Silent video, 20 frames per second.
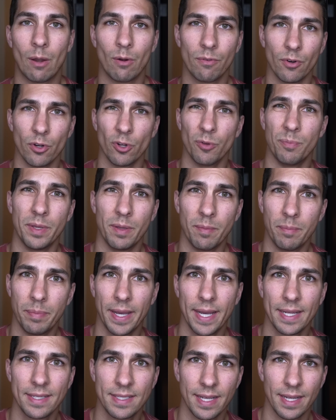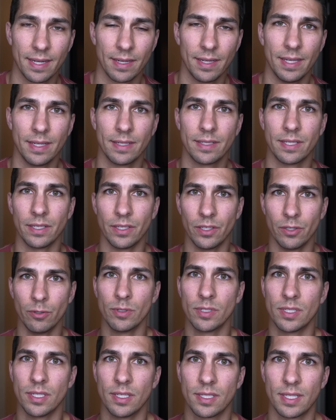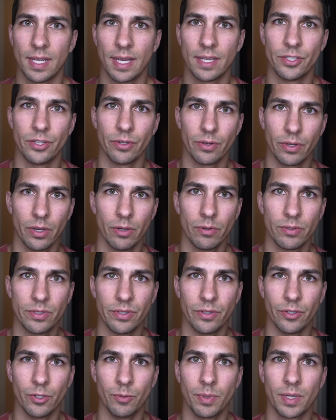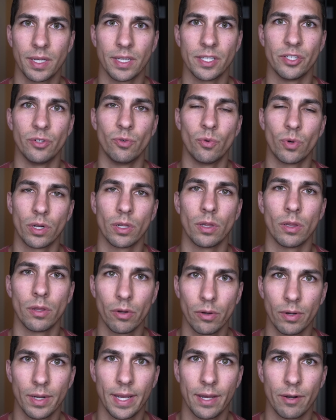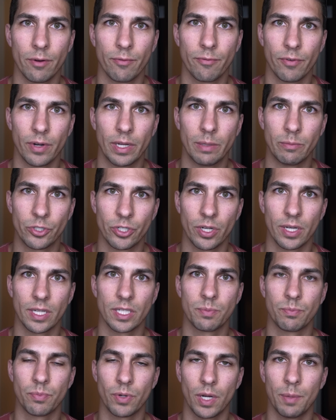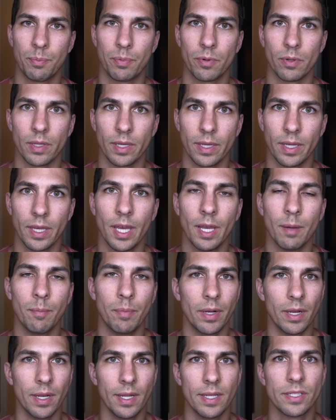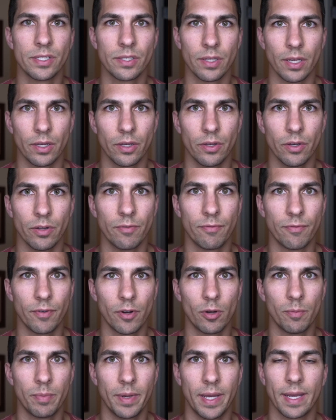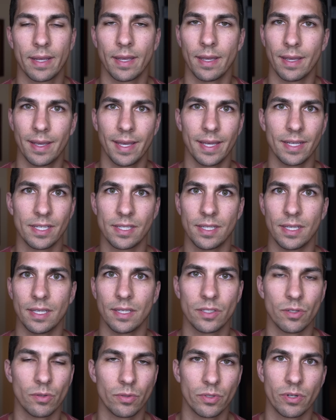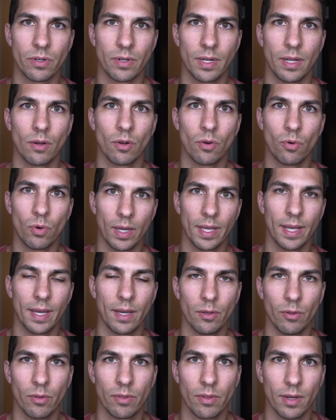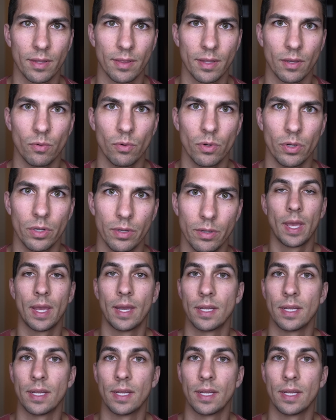However, it would be a bad technique to use this as your go-to because you want to learn how to frame shots properly, but it is a good fallback in case things don't turn out quite how you thought they would.